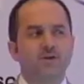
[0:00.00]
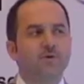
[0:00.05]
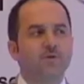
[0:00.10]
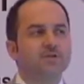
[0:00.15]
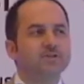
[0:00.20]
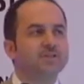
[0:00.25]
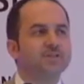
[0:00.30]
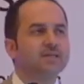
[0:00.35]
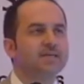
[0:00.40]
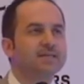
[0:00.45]

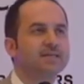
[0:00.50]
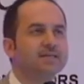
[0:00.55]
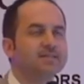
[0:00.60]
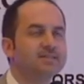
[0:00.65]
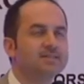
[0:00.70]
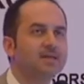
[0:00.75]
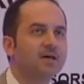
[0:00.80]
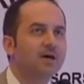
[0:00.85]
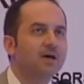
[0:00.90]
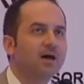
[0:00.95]
question
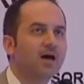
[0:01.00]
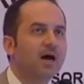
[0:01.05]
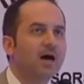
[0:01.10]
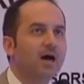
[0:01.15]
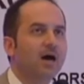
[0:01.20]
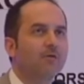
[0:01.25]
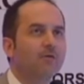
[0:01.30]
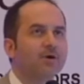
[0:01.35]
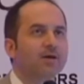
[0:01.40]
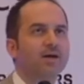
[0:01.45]
is
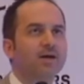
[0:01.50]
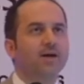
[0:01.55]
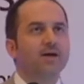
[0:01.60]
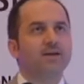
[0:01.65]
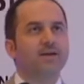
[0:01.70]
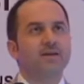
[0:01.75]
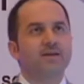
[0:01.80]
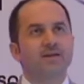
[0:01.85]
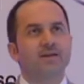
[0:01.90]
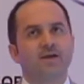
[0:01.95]
how I
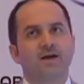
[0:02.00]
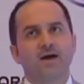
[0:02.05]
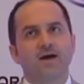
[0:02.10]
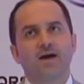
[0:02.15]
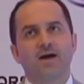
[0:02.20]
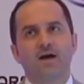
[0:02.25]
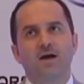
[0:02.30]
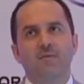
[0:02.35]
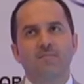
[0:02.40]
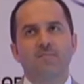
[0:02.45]
can
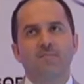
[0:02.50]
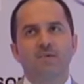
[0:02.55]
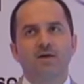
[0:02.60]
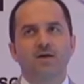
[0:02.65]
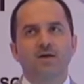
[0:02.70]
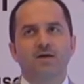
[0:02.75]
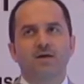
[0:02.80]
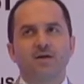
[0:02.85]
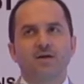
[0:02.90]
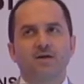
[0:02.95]
um,
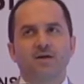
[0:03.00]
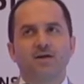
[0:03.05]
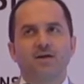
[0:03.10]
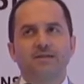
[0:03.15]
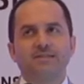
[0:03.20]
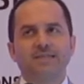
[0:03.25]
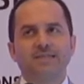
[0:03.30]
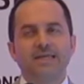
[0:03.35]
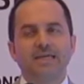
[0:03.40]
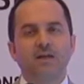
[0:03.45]

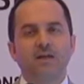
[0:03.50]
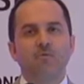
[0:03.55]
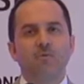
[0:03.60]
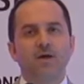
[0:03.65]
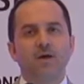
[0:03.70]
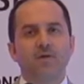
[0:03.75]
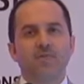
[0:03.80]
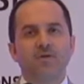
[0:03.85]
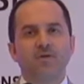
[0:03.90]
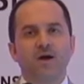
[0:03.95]
deal
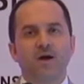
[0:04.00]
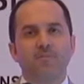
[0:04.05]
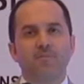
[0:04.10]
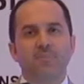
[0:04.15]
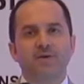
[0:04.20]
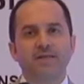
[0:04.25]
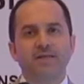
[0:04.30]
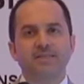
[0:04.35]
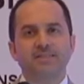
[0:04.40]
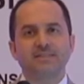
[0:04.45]
with
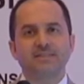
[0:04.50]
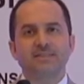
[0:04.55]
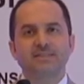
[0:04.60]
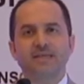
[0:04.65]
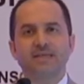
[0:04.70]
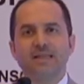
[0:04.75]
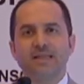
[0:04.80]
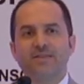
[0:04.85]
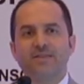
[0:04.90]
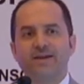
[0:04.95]
companies
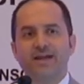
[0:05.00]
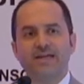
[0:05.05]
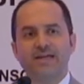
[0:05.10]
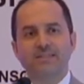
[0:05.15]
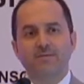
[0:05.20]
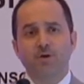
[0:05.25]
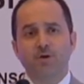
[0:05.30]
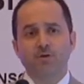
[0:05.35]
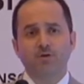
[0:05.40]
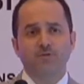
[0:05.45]
sell their
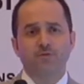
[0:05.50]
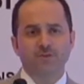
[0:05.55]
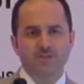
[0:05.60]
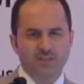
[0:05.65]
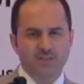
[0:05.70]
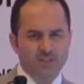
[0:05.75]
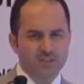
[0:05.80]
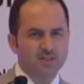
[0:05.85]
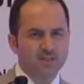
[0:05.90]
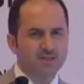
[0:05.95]
antibiotic to
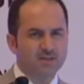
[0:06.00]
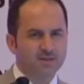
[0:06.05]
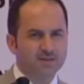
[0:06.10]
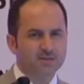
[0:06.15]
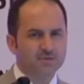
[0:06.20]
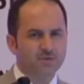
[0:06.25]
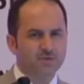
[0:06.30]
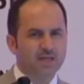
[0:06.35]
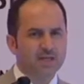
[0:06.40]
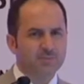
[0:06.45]
physician
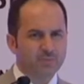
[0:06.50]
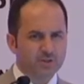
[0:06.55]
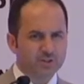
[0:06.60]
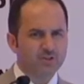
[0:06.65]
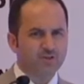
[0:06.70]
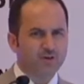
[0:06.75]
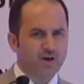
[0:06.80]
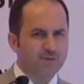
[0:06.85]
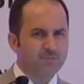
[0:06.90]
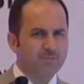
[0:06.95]
to kind of
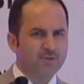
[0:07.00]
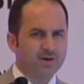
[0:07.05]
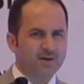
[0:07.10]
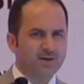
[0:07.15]
prescribe?